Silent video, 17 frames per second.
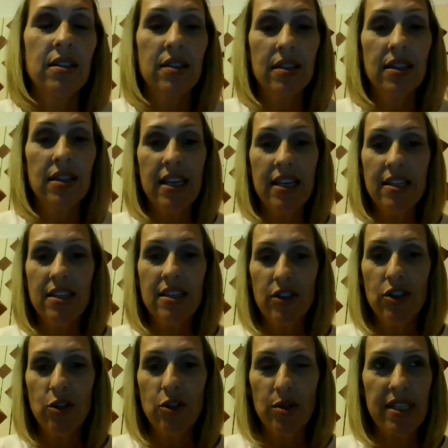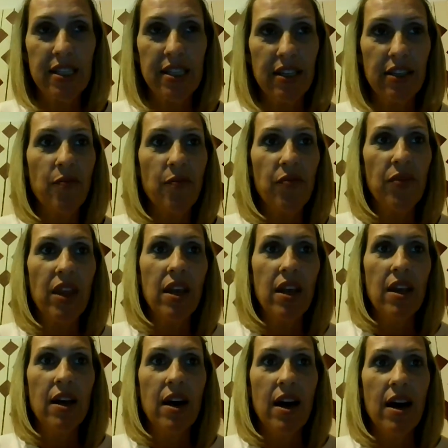the individual skill.
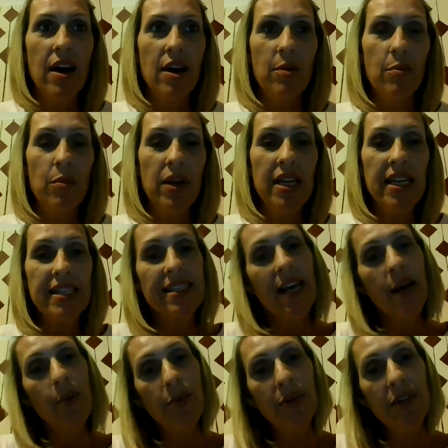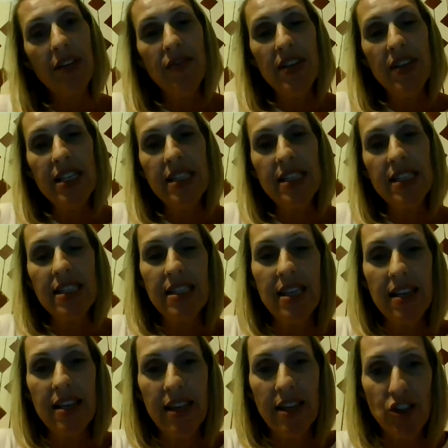An example of
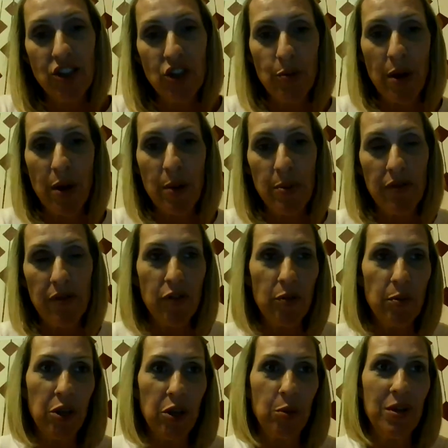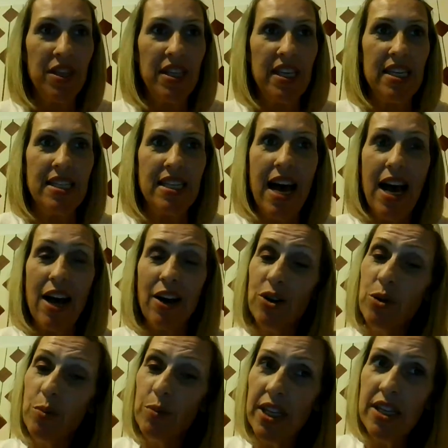this that you might be familiar with is
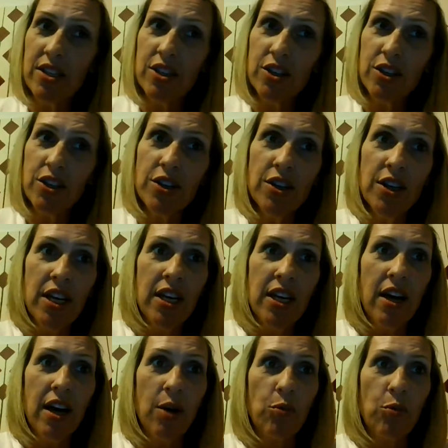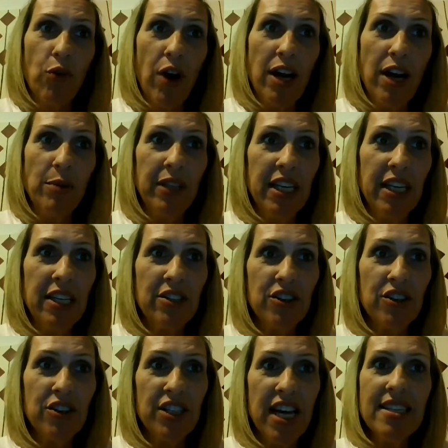AccuPlacer. Right
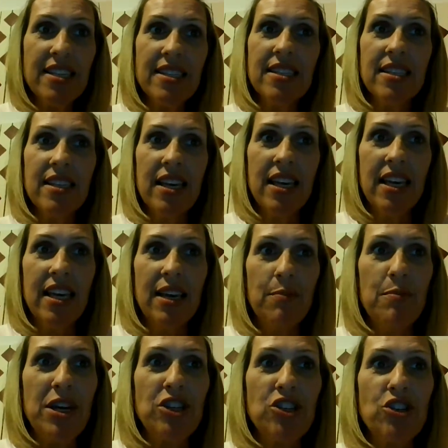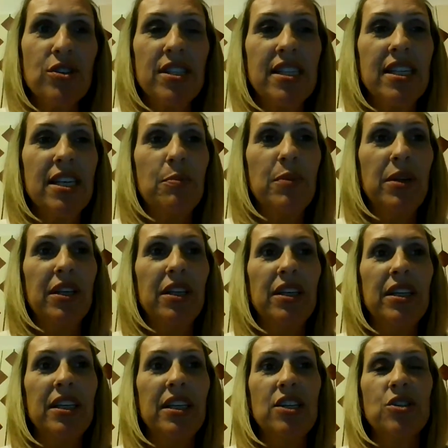Placer tests measures the
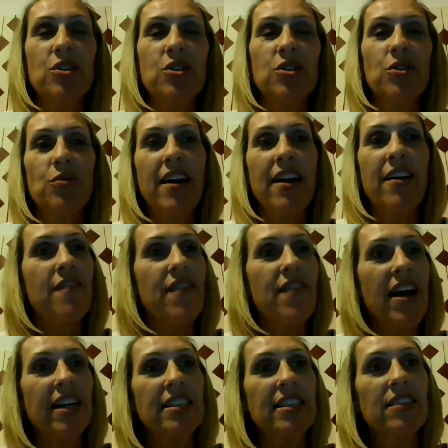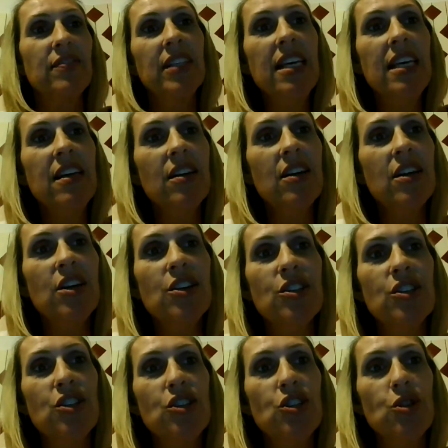ability to write effectively.
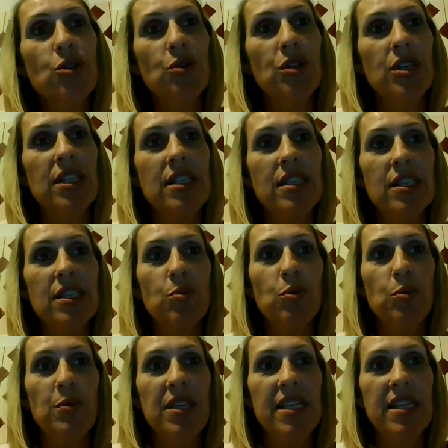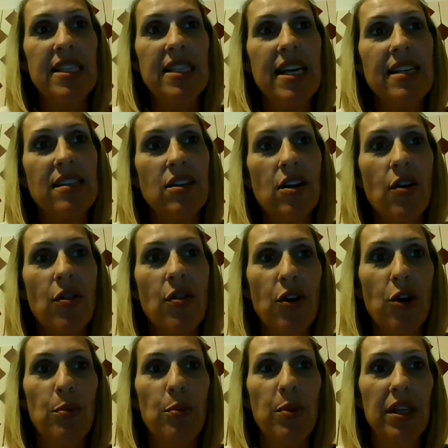Students will be assessed on
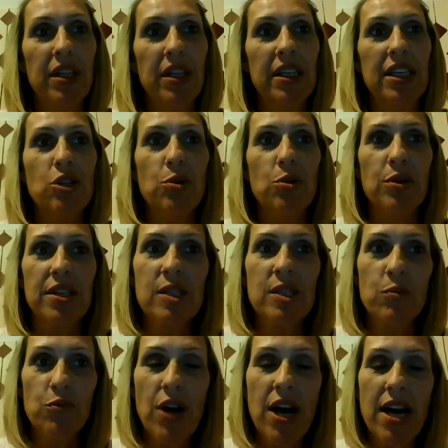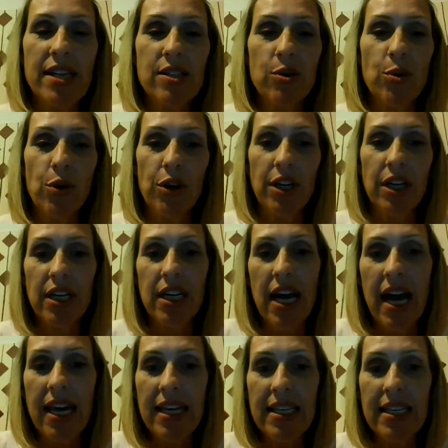their ability to express,
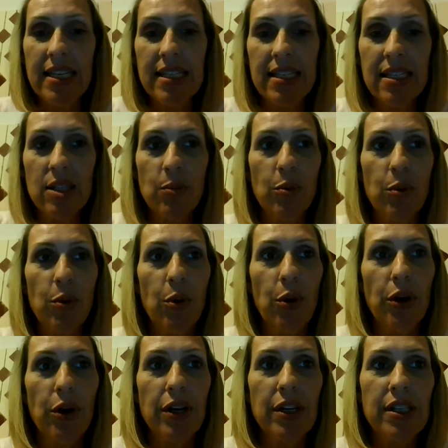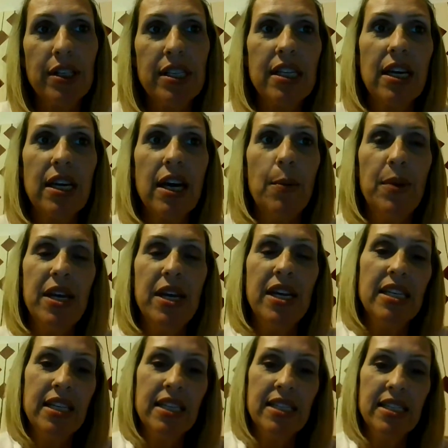organize, support
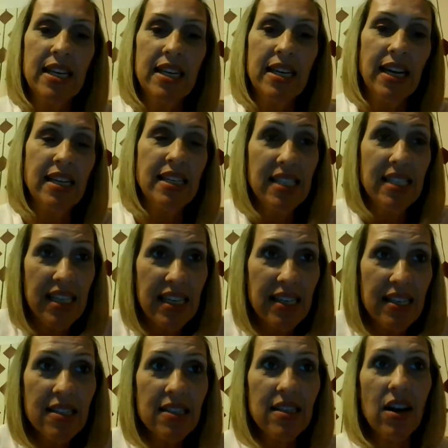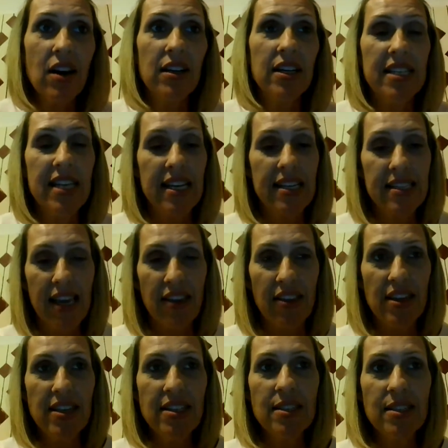opinions and ideas on a test
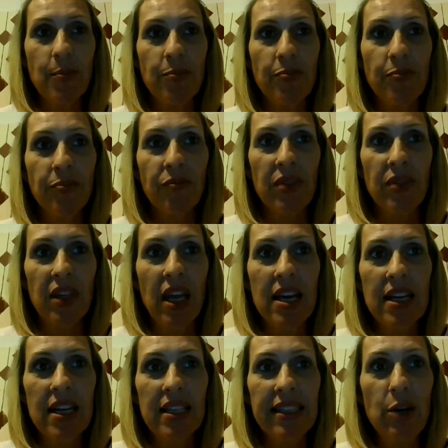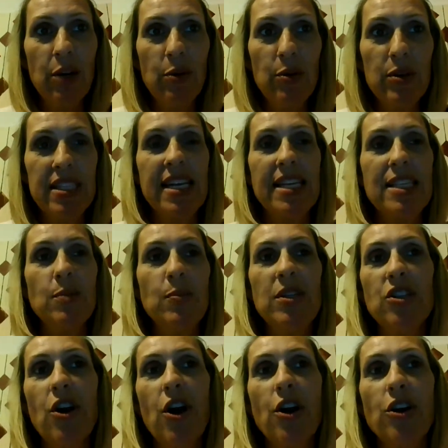like this. Language
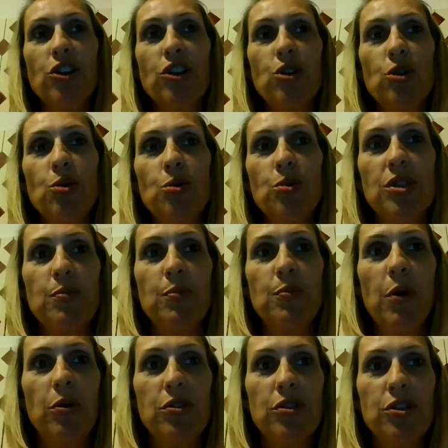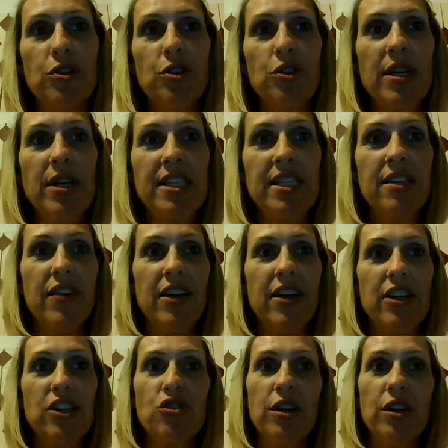assessments are used both to
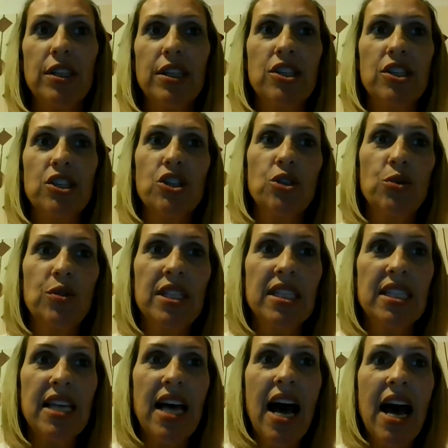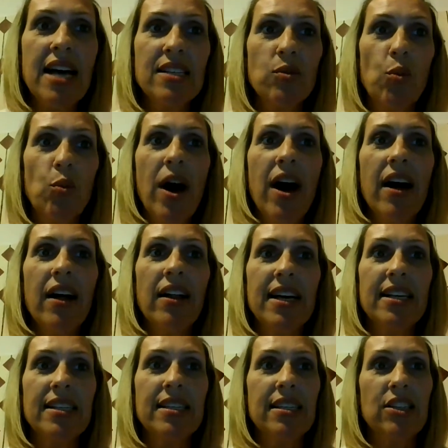identify struggling students as well
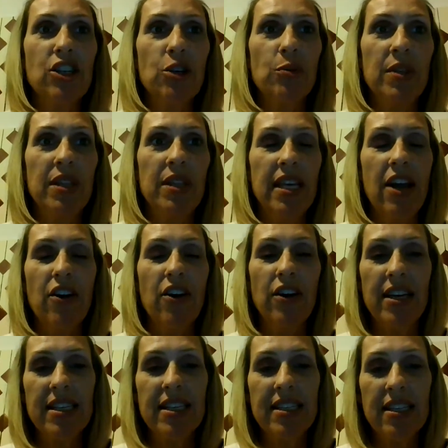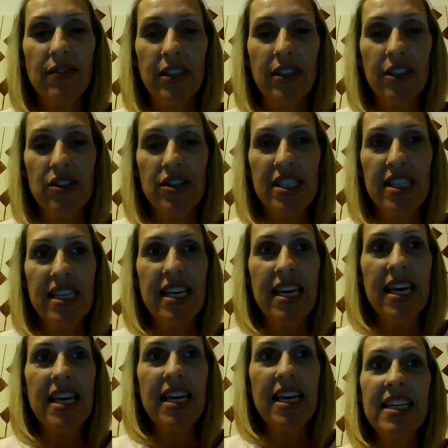as determine the areas of
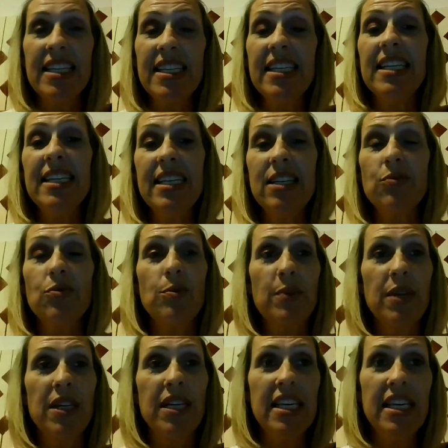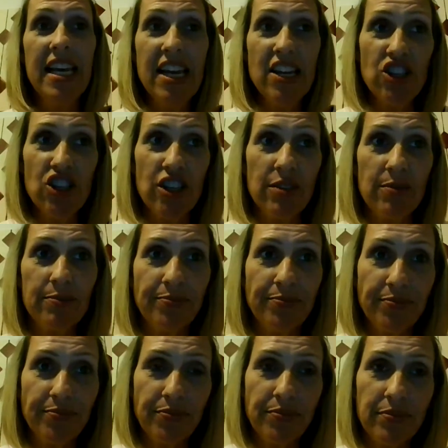literacy needing remediation,
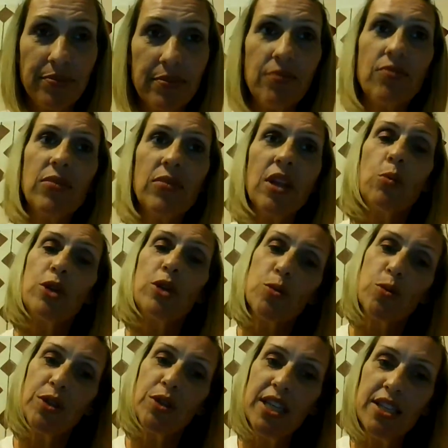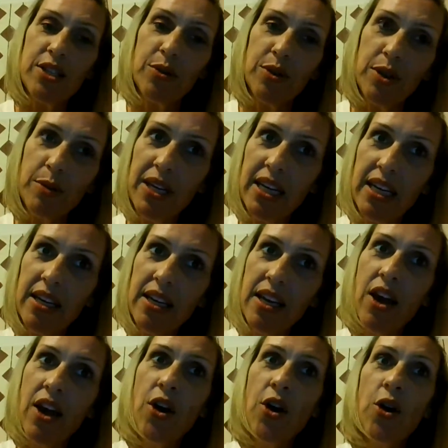which we'll get to in a minute.
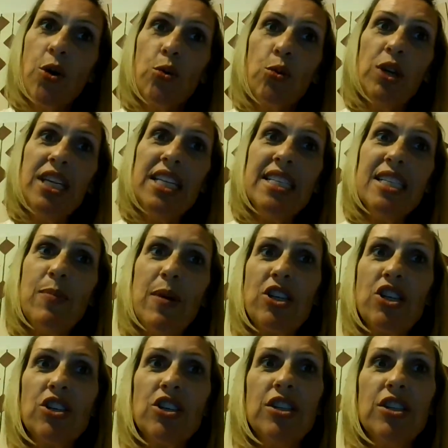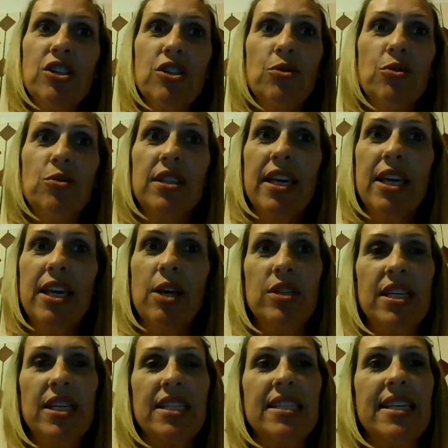Reading specialists use
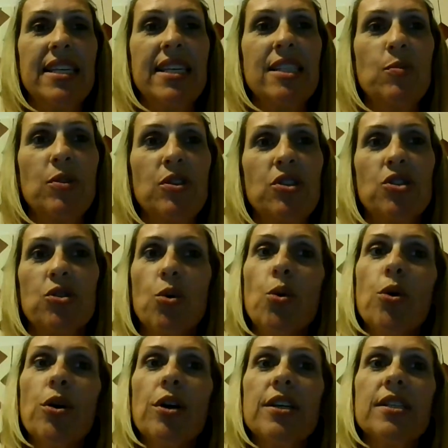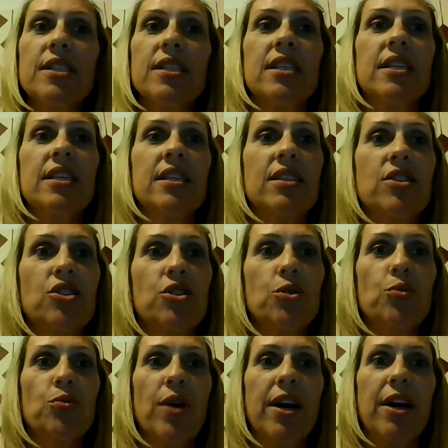language assessment scores
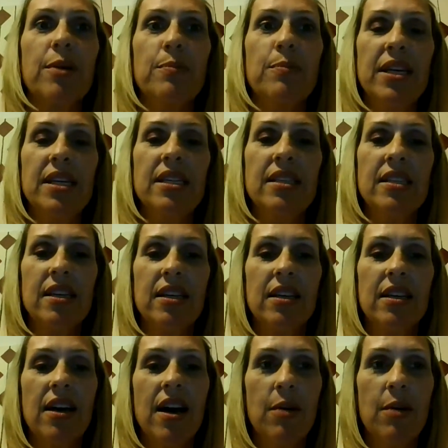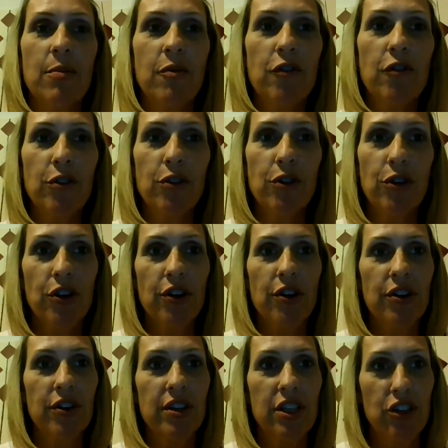to recommend
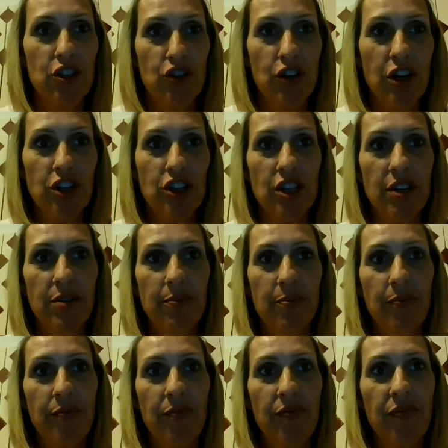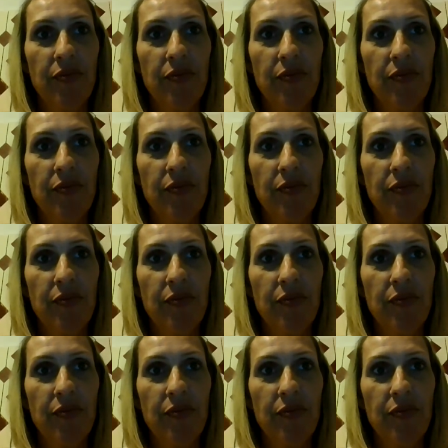further instruction.